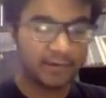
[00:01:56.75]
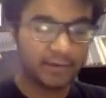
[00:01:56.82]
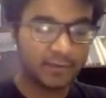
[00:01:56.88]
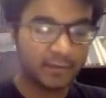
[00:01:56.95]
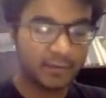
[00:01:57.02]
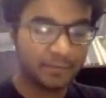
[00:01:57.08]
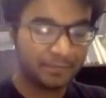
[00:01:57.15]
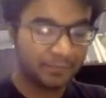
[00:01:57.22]

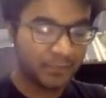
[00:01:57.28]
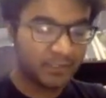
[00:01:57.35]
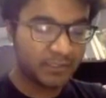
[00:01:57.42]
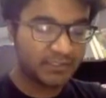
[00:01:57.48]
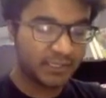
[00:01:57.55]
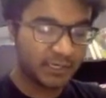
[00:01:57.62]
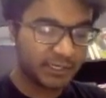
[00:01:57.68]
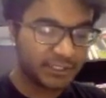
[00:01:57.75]
a
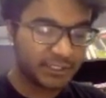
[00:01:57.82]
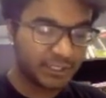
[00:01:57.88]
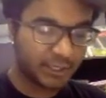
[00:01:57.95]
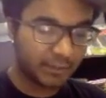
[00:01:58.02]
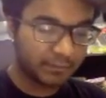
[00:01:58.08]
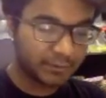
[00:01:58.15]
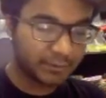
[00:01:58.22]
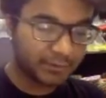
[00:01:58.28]
single digit
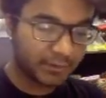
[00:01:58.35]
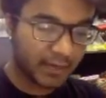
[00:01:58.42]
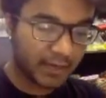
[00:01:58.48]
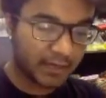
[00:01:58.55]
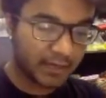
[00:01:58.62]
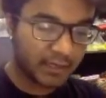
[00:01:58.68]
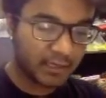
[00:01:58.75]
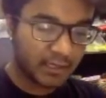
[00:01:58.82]
number,
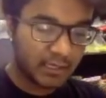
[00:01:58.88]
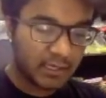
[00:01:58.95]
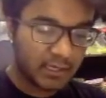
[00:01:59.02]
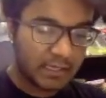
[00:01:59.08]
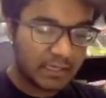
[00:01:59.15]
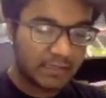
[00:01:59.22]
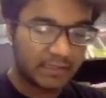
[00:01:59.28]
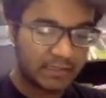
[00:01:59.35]
and
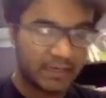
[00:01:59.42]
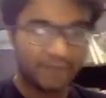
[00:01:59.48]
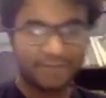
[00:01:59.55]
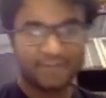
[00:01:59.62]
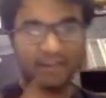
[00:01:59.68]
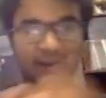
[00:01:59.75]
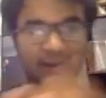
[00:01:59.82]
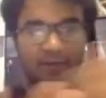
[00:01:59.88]
the left
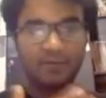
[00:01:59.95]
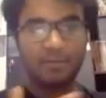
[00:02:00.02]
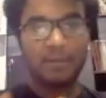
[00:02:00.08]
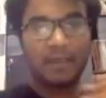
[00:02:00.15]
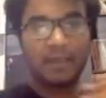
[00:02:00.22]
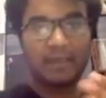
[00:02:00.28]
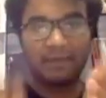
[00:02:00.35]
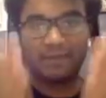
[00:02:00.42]
side of the
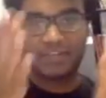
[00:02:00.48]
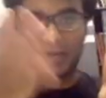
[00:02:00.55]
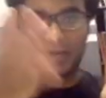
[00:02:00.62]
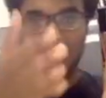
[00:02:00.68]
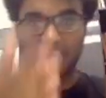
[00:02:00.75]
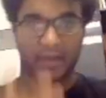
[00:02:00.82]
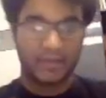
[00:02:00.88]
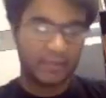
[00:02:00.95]
pane, which
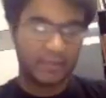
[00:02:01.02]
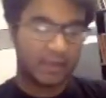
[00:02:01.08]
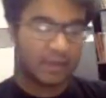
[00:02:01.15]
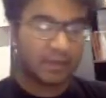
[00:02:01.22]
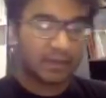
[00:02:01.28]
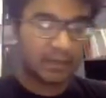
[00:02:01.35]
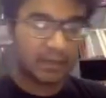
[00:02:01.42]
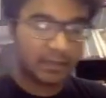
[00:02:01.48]
I'm writing
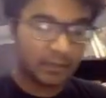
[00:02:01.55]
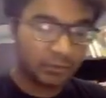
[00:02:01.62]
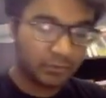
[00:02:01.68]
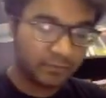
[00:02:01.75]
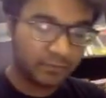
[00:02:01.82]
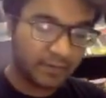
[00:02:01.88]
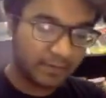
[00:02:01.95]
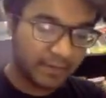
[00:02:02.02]
at right now,
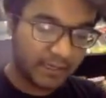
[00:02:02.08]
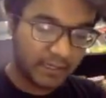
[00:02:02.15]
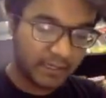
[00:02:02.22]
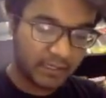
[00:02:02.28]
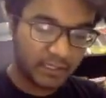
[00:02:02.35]
will be